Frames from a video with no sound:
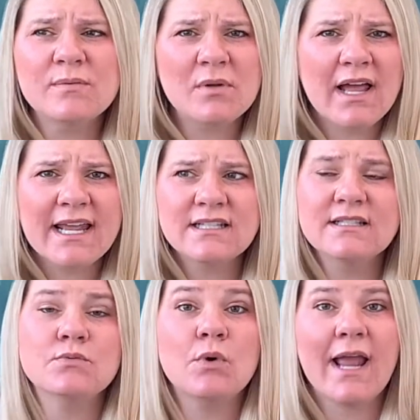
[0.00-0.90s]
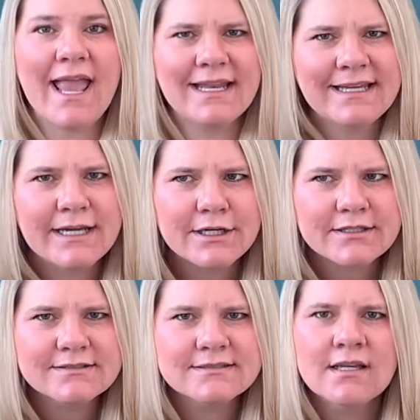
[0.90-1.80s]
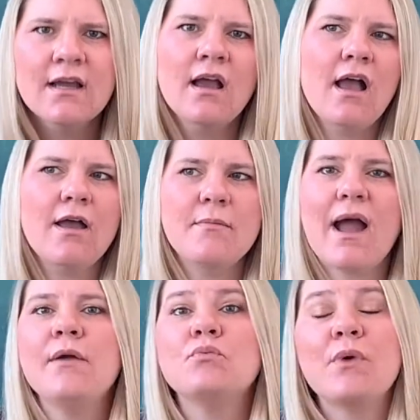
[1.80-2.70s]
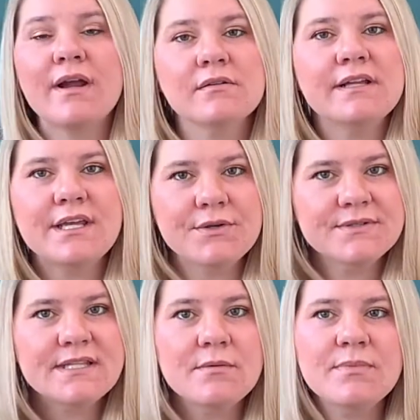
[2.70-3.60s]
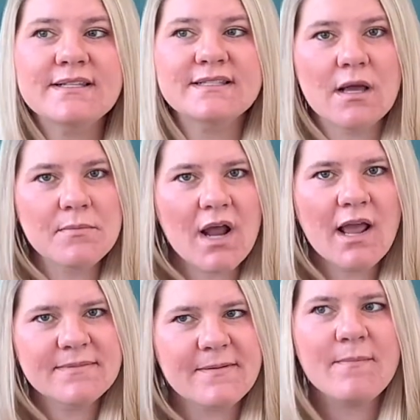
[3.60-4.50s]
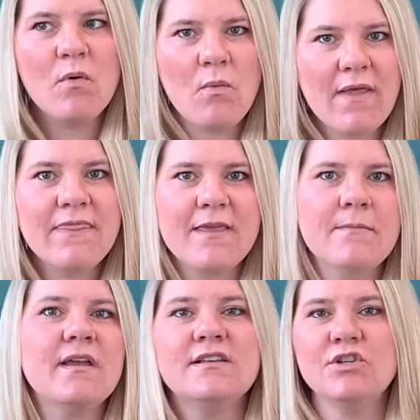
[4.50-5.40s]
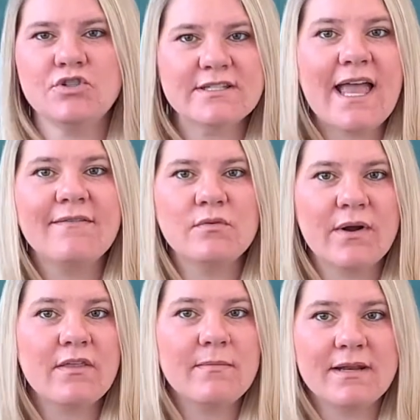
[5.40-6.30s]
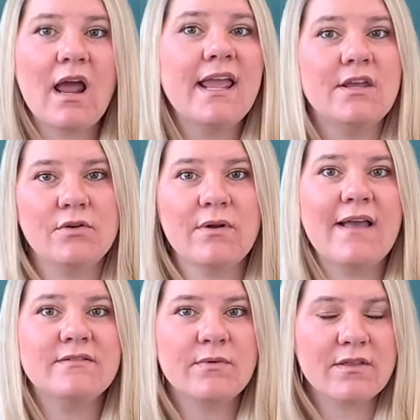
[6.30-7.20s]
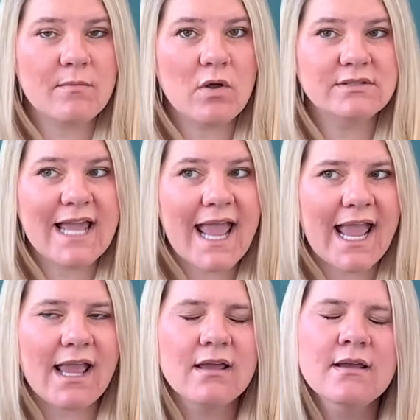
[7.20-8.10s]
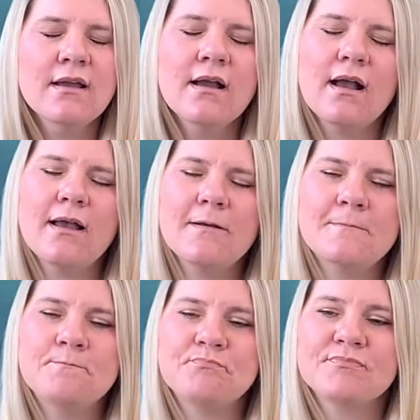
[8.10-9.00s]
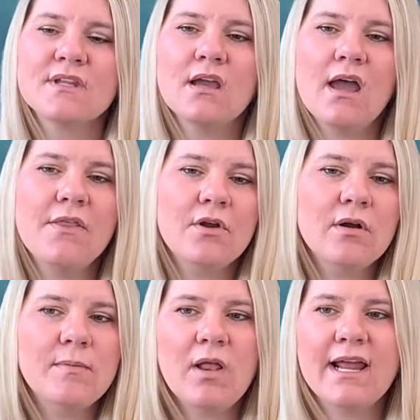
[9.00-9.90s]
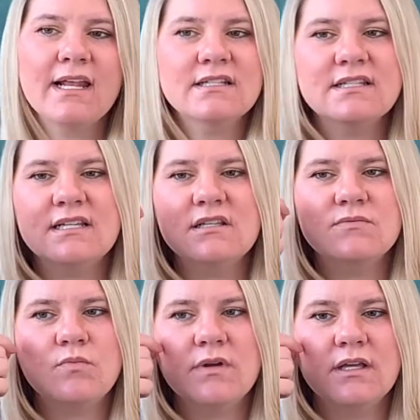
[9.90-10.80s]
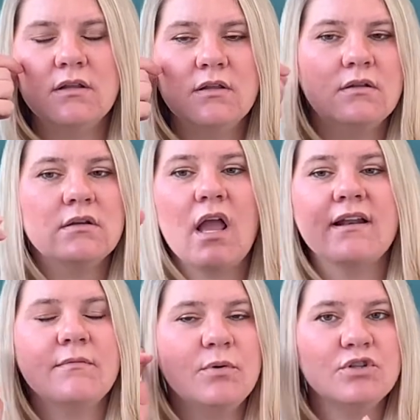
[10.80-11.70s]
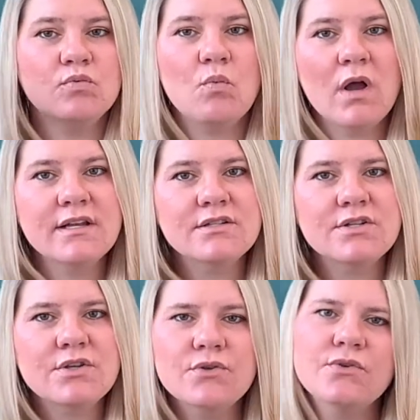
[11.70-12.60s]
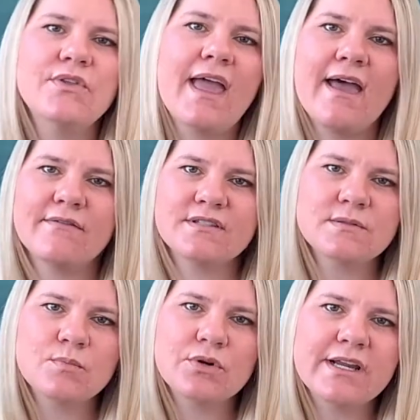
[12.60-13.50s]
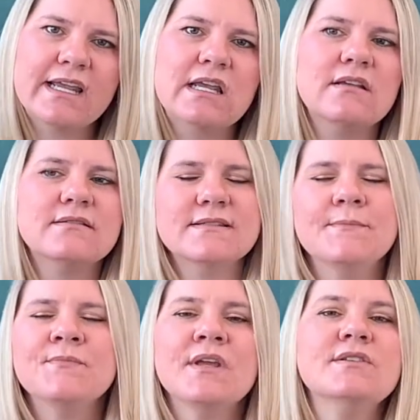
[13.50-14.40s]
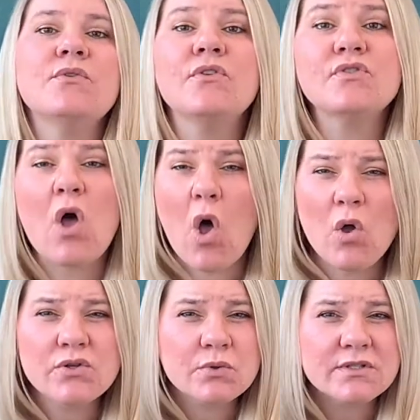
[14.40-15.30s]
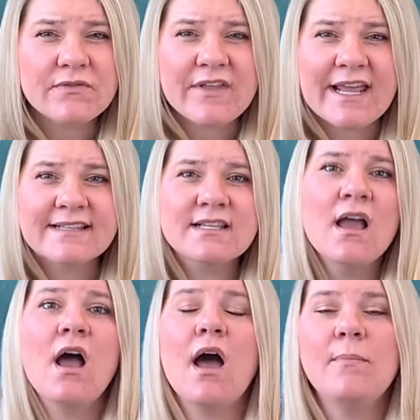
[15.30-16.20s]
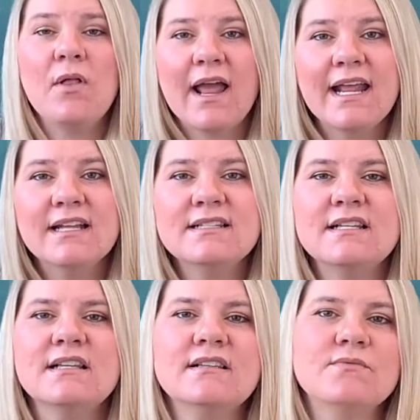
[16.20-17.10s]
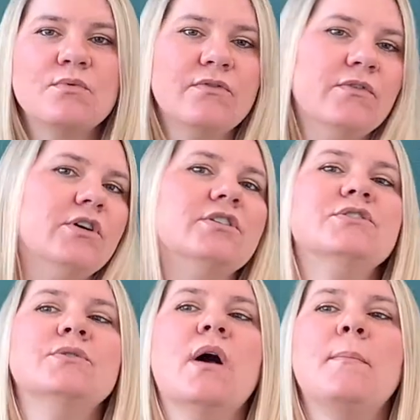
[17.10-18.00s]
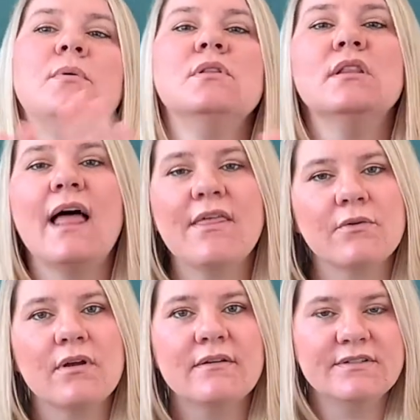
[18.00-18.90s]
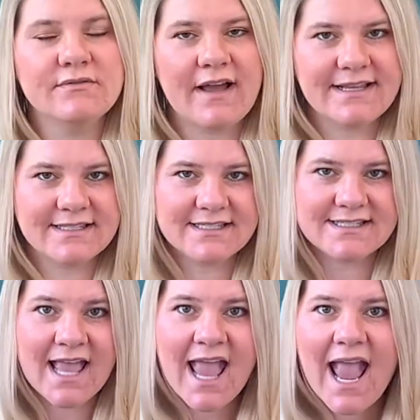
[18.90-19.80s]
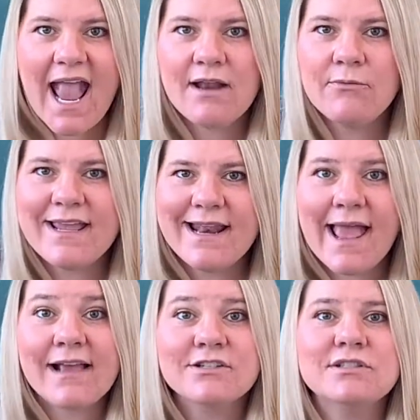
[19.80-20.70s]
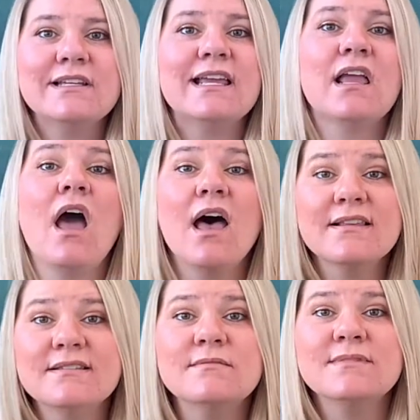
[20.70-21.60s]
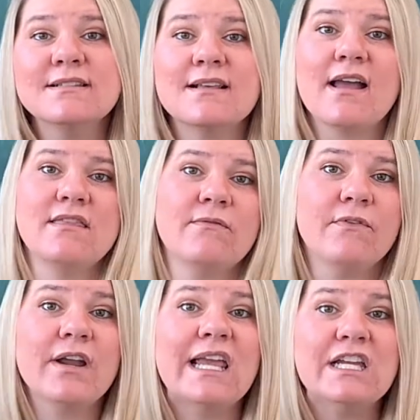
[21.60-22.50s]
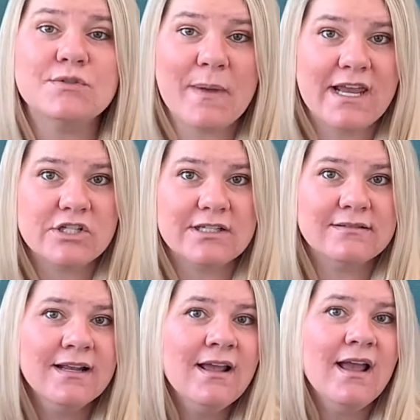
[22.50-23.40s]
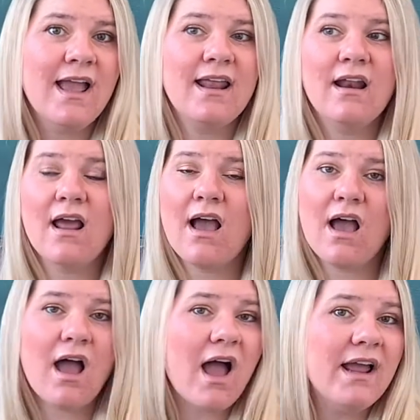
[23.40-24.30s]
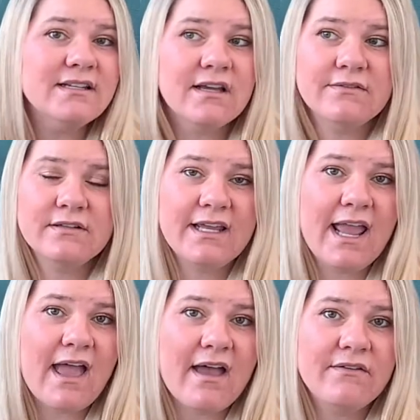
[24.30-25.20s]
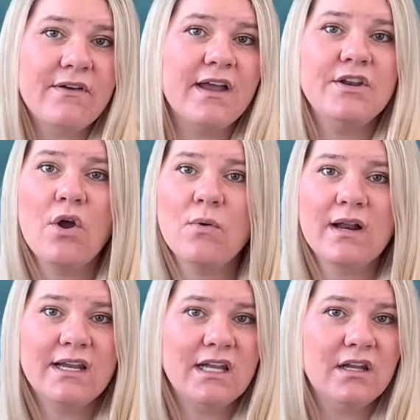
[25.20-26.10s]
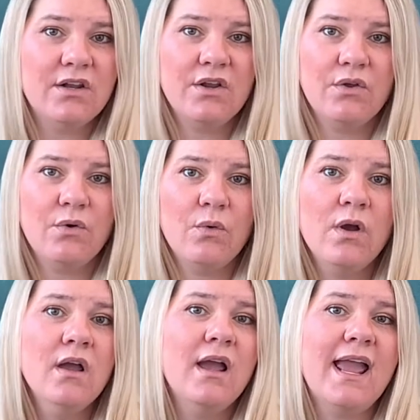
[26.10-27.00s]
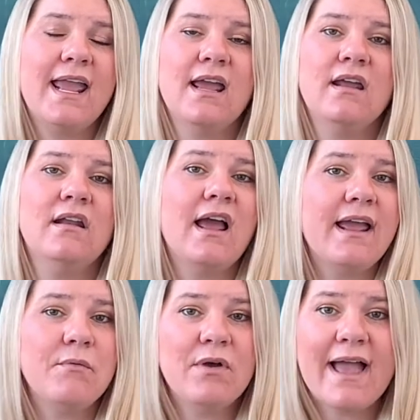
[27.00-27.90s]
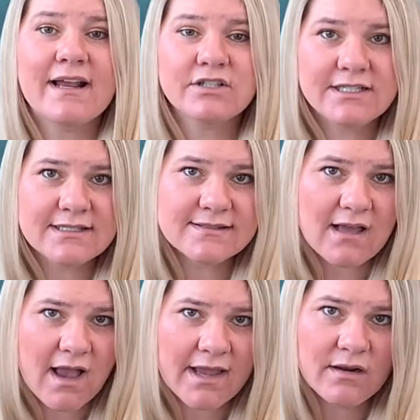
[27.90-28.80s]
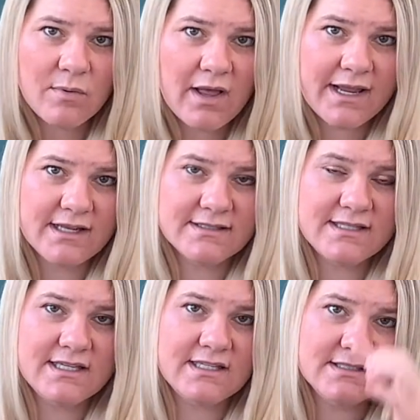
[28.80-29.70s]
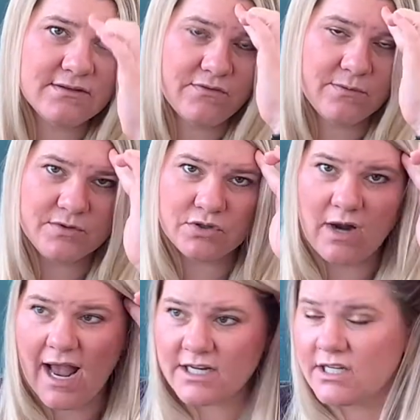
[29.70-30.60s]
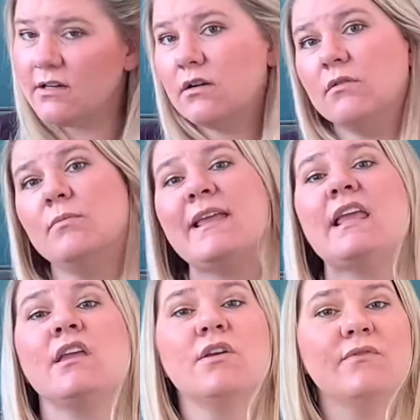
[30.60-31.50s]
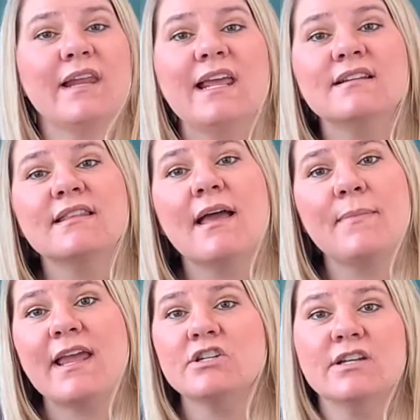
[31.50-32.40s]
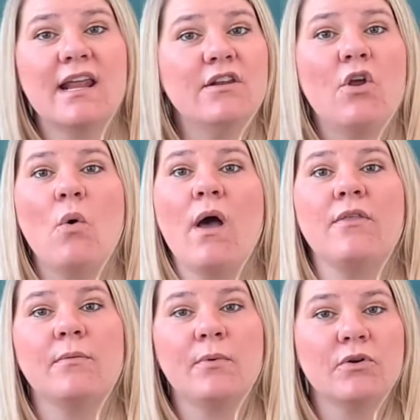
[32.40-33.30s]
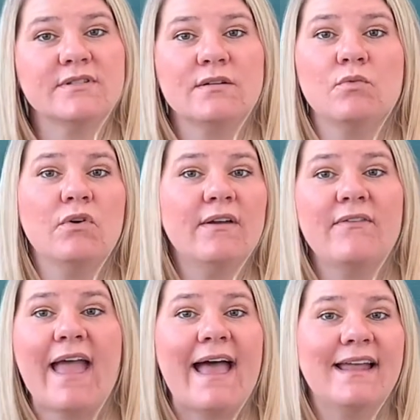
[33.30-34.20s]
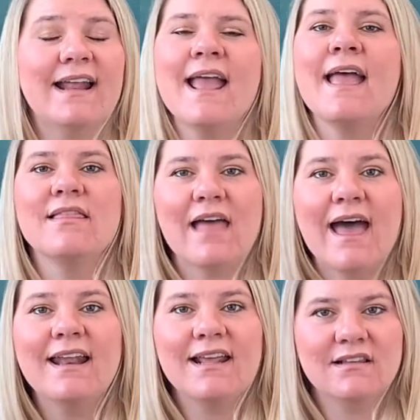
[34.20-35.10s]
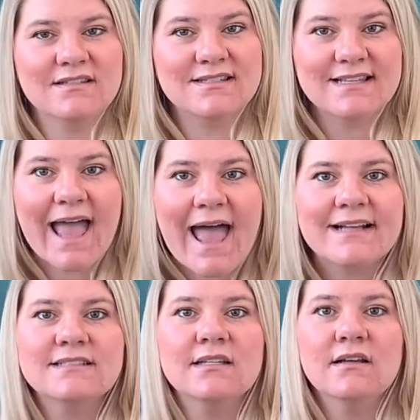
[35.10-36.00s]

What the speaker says: appliances were headgears. I rarely use them, but sometimes people want them because you just have to wear them at night. You don't have to wear them all day. Other appliances will kind of push one tooth, have springs. So there's all sorts of things. Appliances refer to a plethora of devices, and we can actually custom design them for each patient. And I definitely have. I know what I need to do, and I will actually design appliances from scratch, and it'll be unique to that patient, and no other person will have had that exact